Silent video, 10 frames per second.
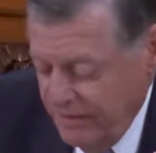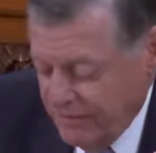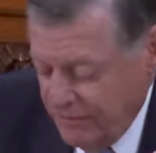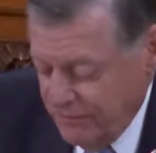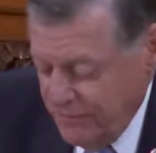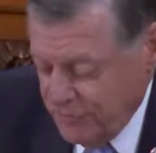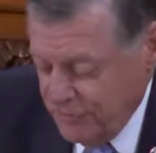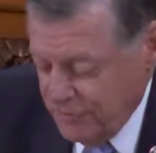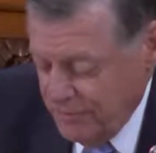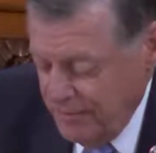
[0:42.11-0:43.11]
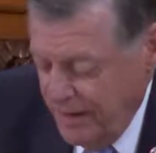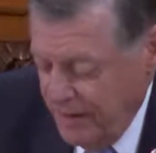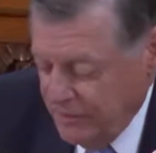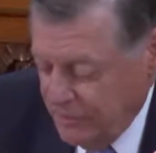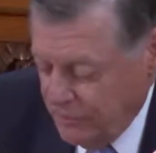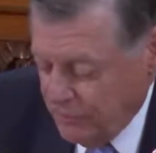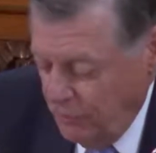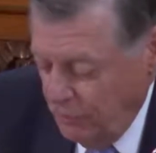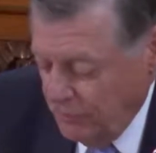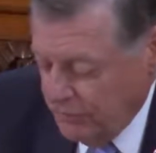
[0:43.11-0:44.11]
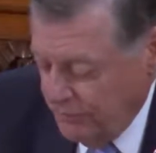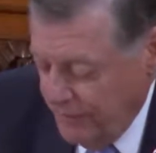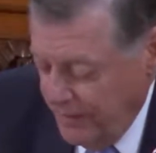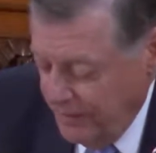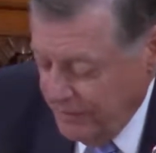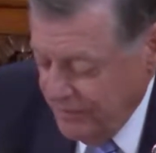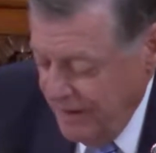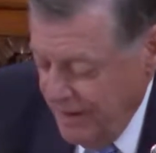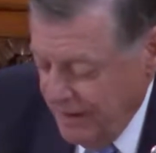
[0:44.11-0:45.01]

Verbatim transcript: insufficient command, control, and surveillance